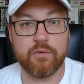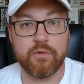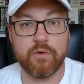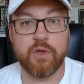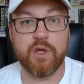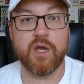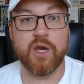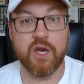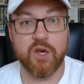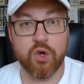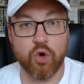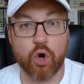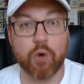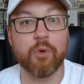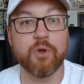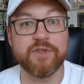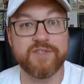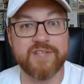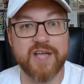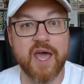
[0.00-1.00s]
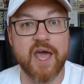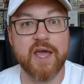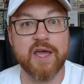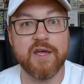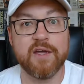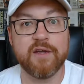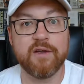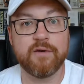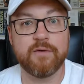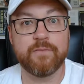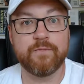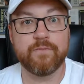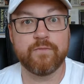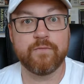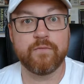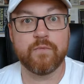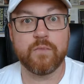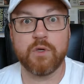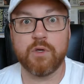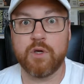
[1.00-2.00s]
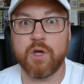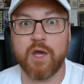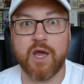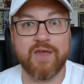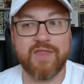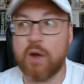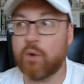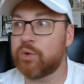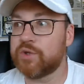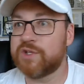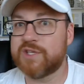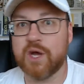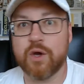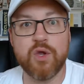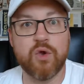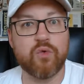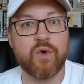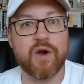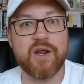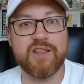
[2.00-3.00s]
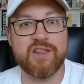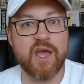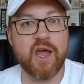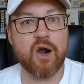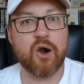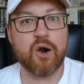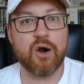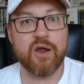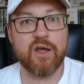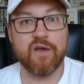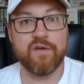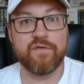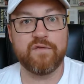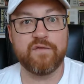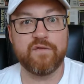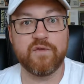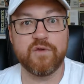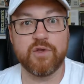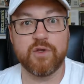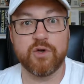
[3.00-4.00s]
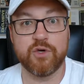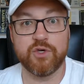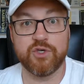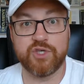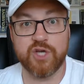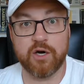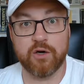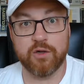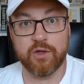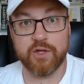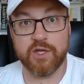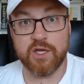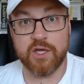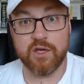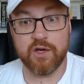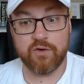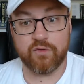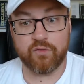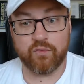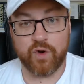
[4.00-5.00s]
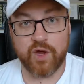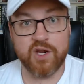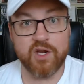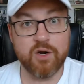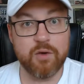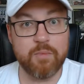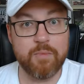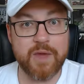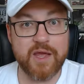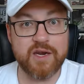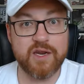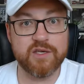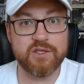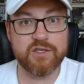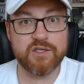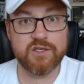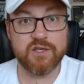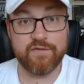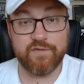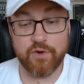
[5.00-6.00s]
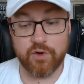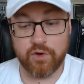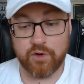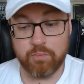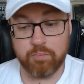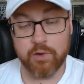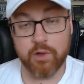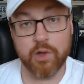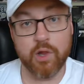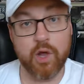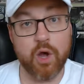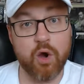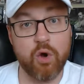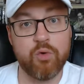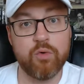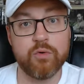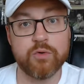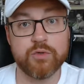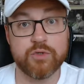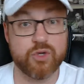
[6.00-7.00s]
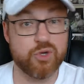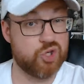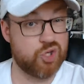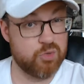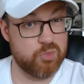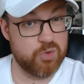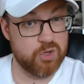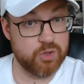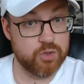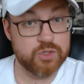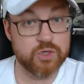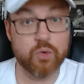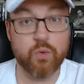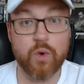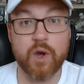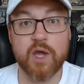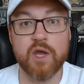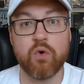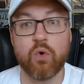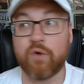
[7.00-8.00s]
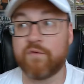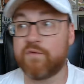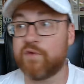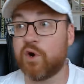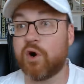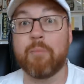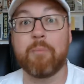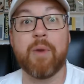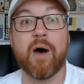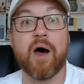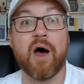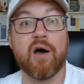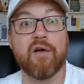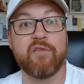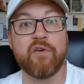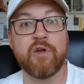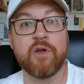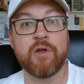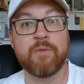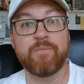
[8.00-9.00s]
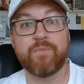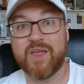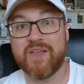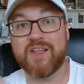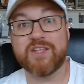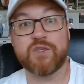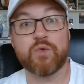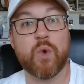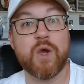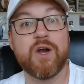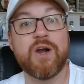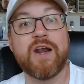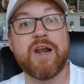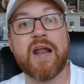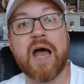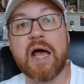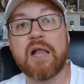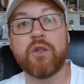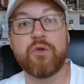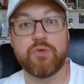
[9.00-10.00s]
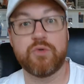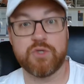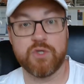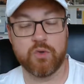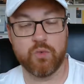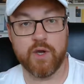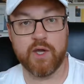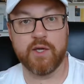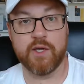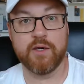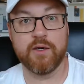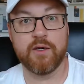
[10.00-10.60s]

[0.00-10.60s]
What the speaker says: in a normal day, and that will tell you right there if you're generally right at your maintenance, if you're below, so you should be losing weight, or if you're above, and that's why you're not losing weight.